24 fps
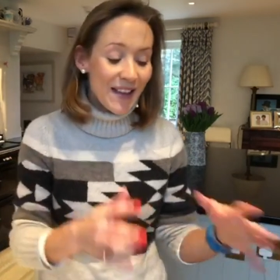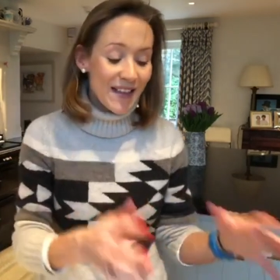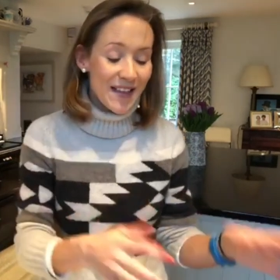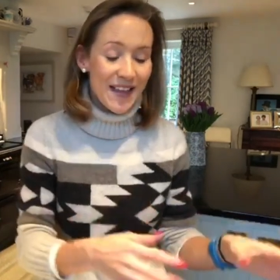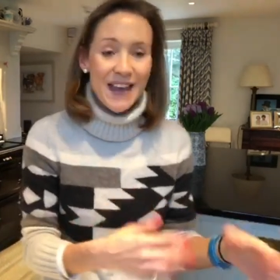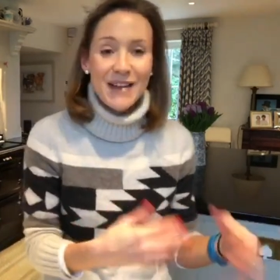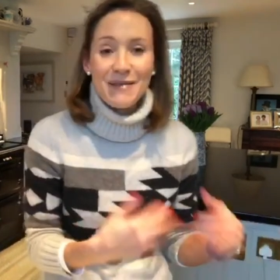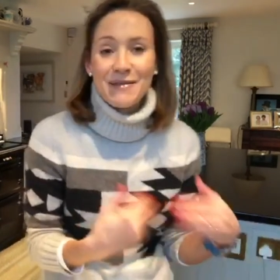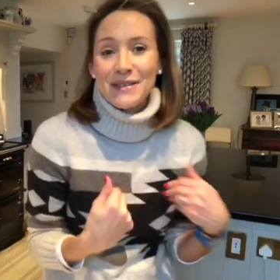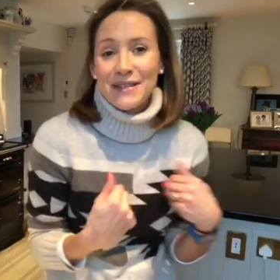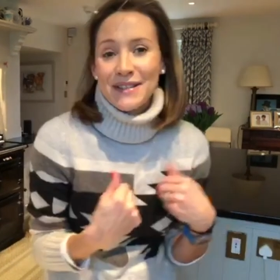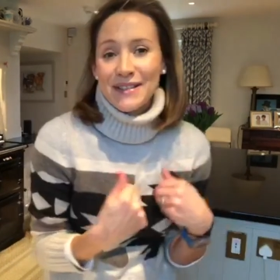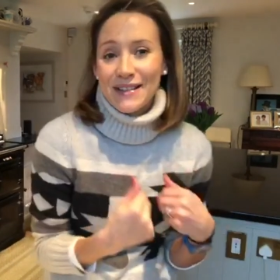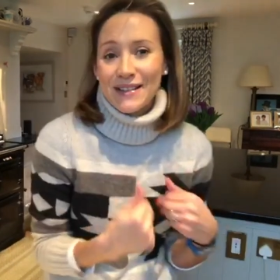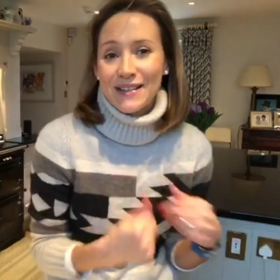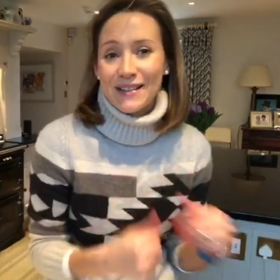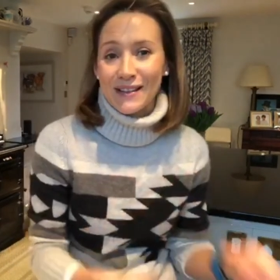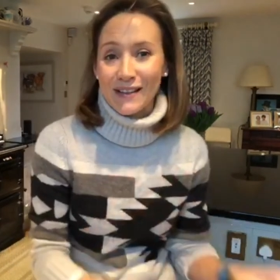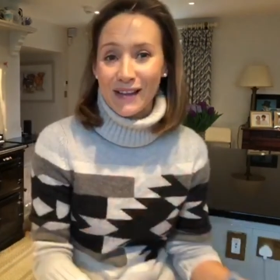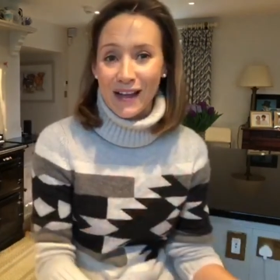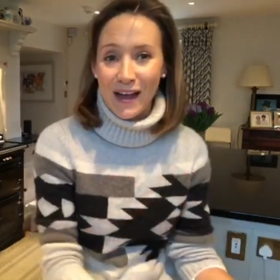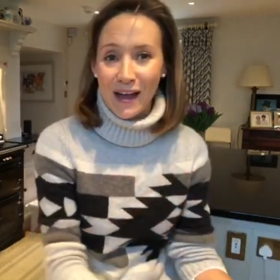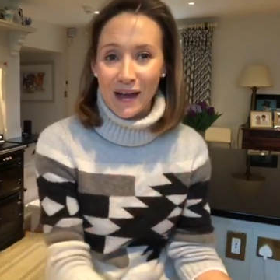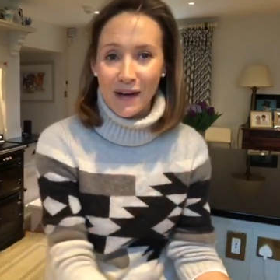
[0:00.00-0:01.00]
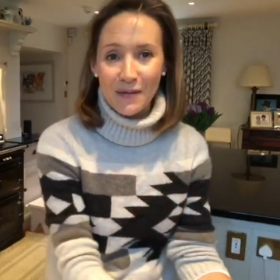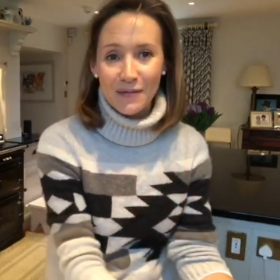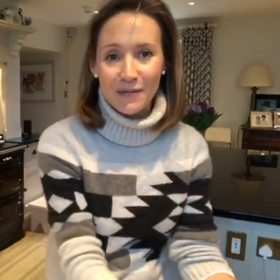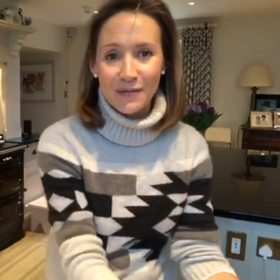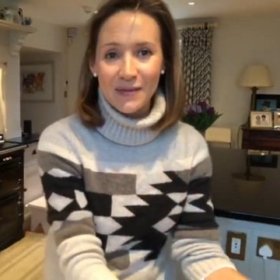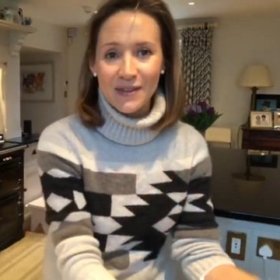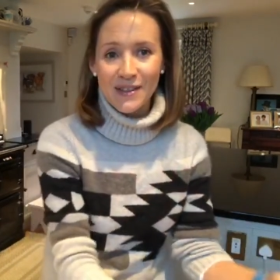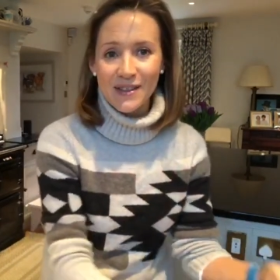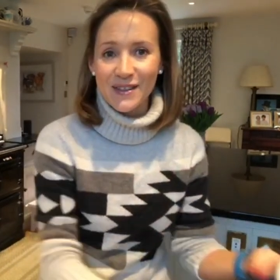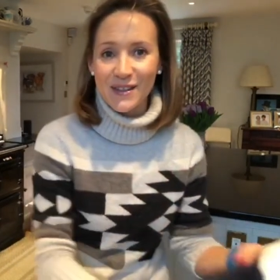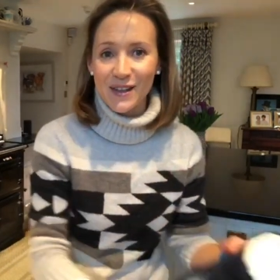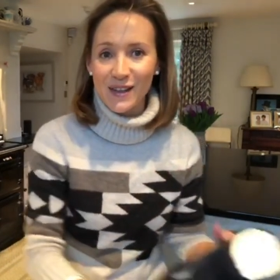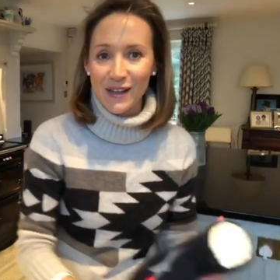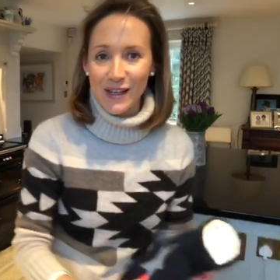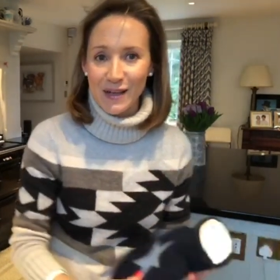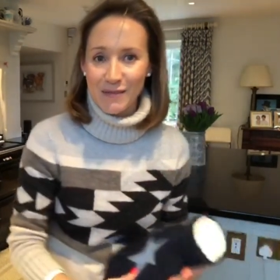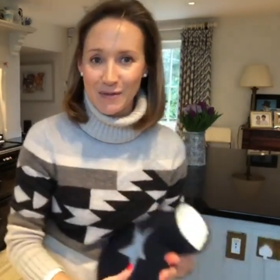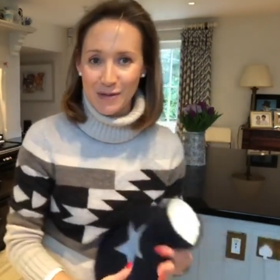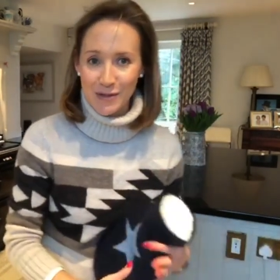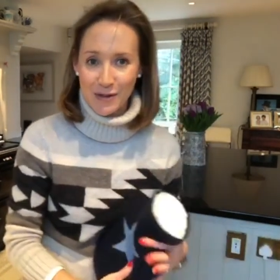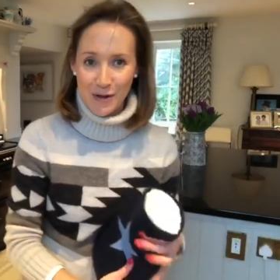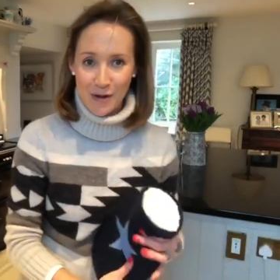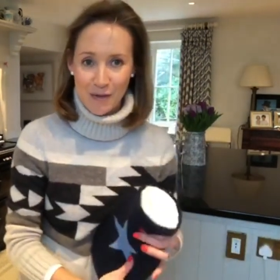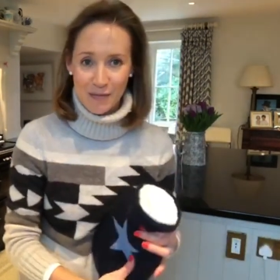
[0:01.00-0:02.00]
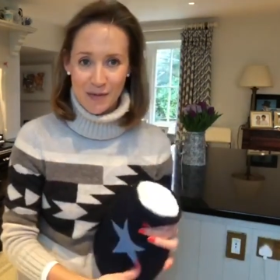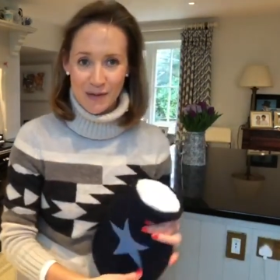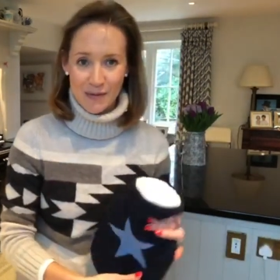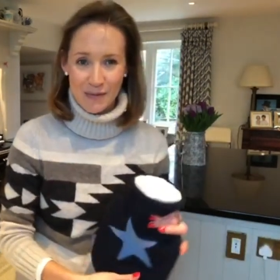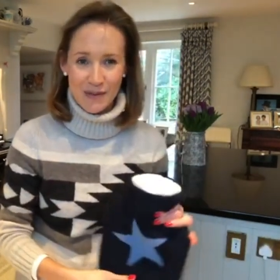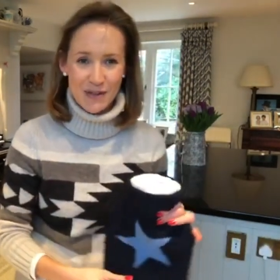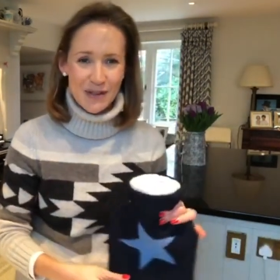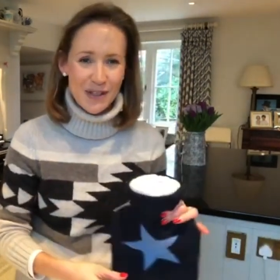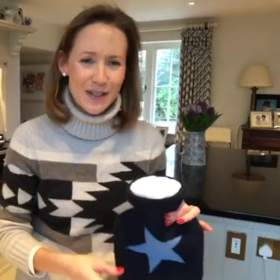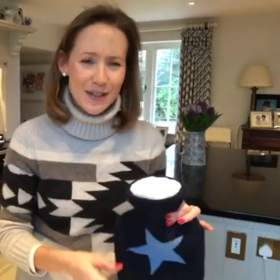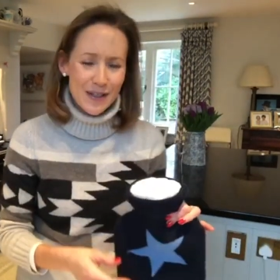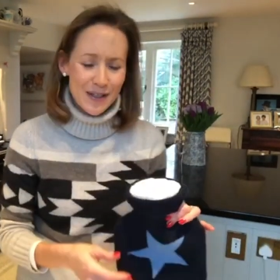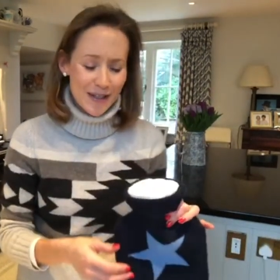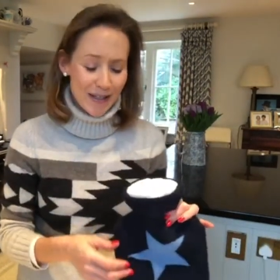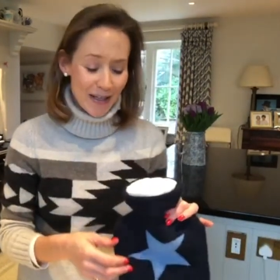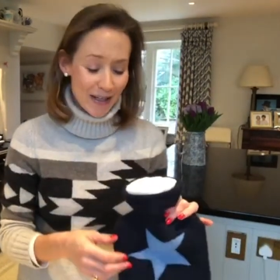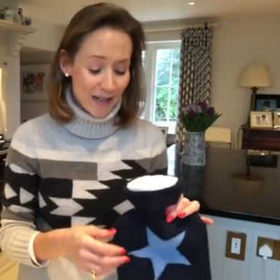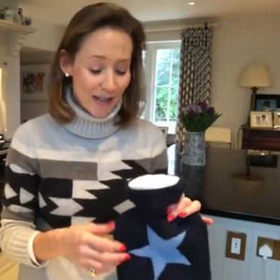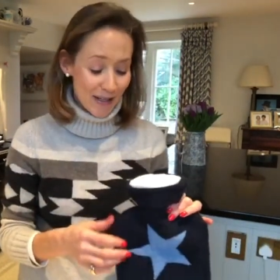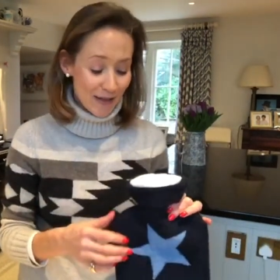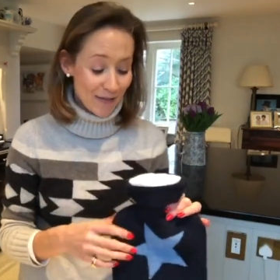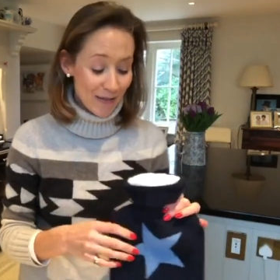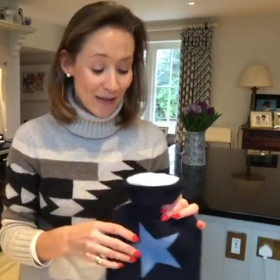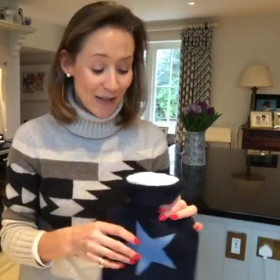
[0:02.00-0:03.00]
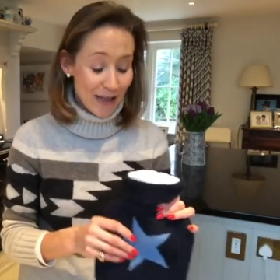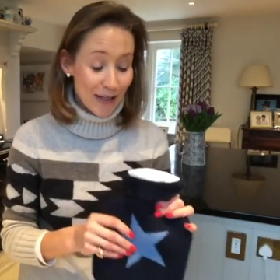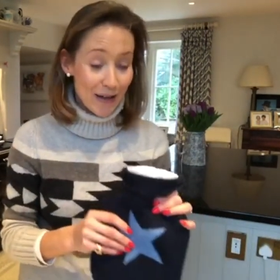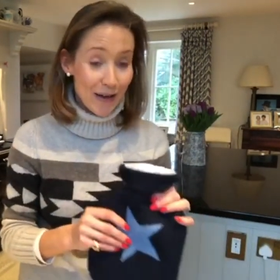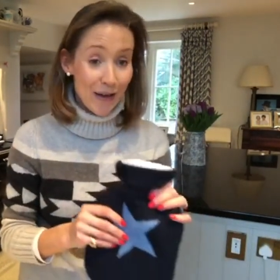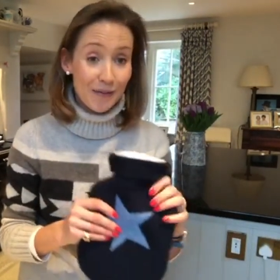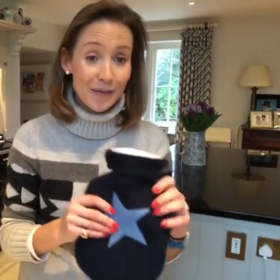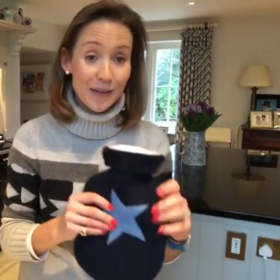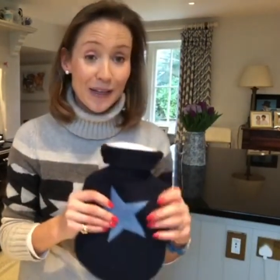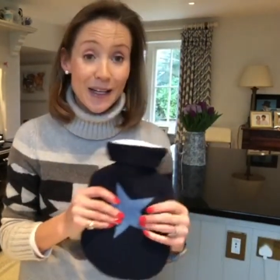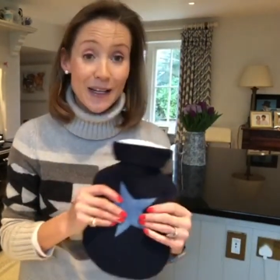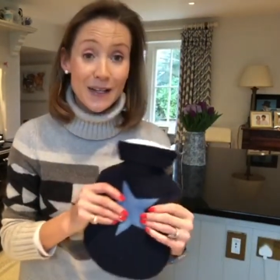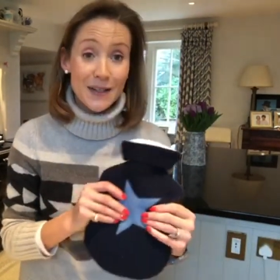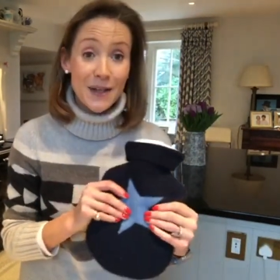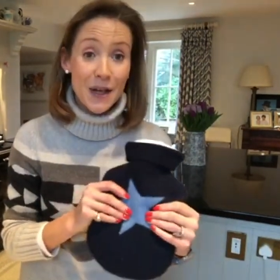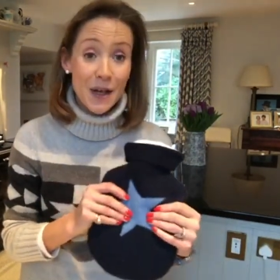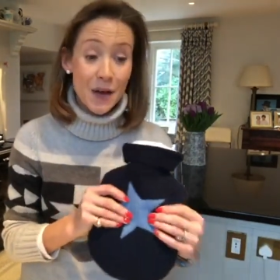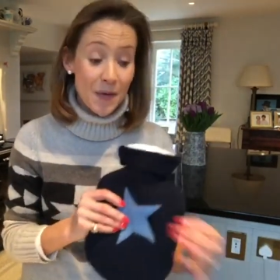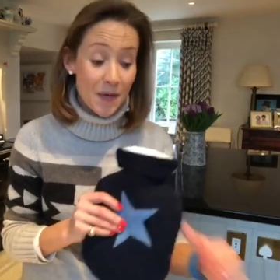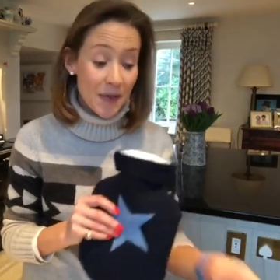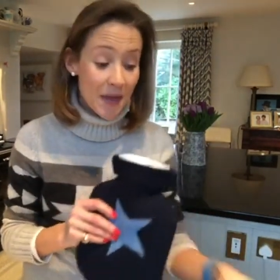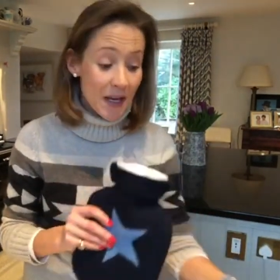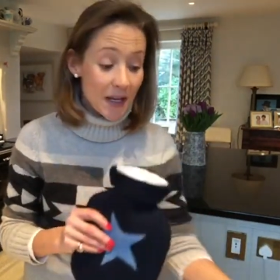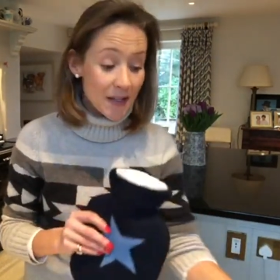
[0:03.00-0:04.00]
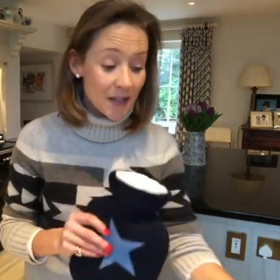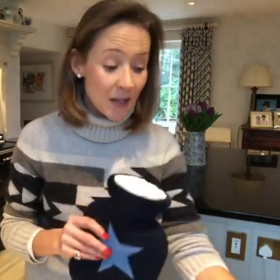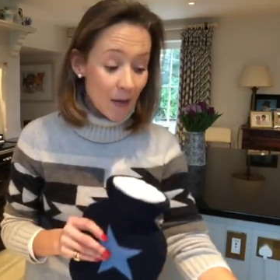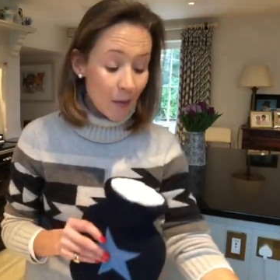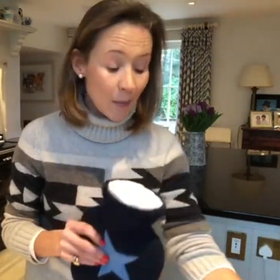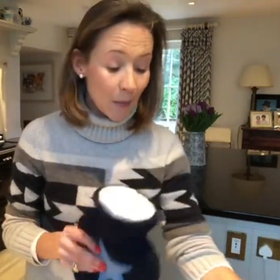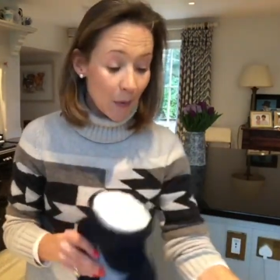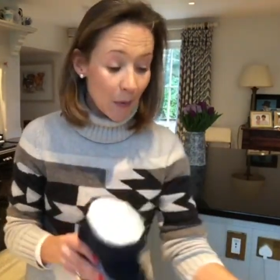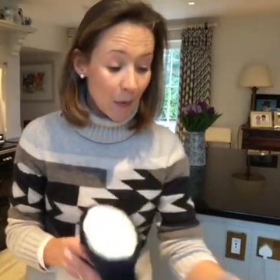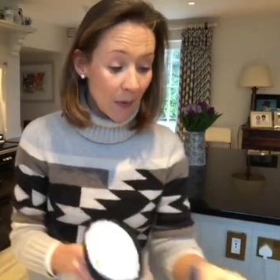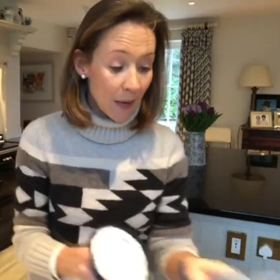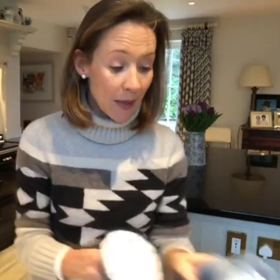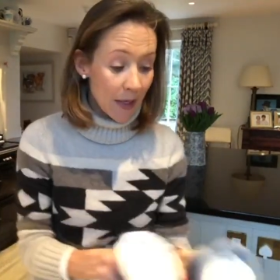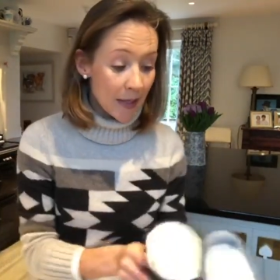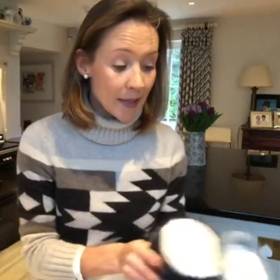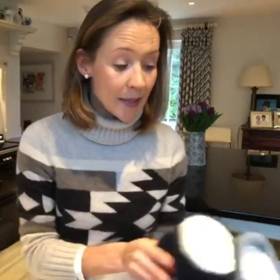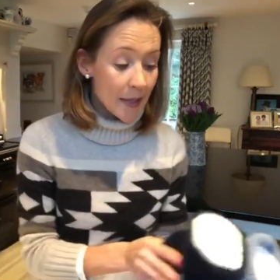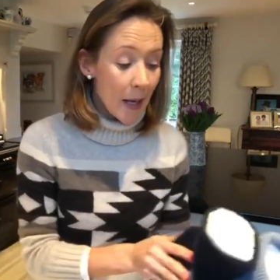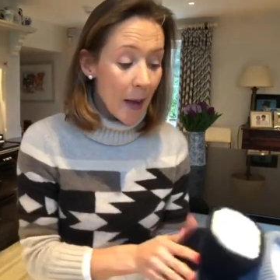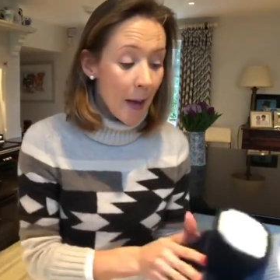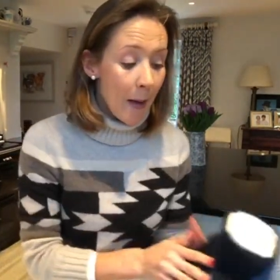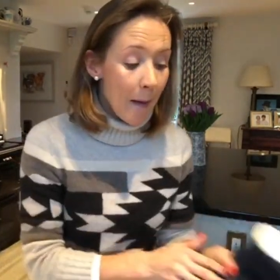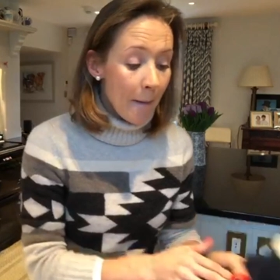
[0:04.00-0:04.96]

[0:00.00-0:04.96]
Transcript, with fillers: they would still have snuggly pyjamas, which I just think is really lovely. So these are the boys.